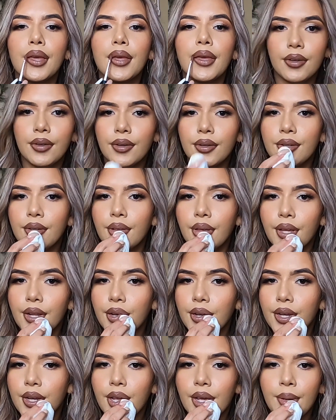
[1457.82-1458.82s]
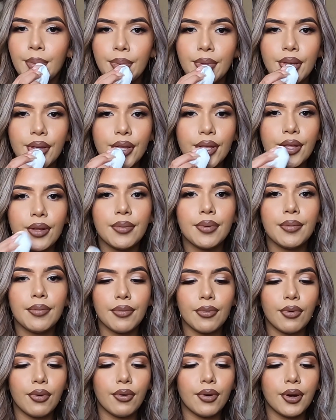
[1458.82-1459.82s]
And she like dabs it a little
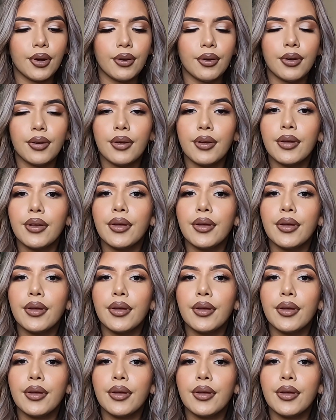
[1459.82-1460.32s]
bit more.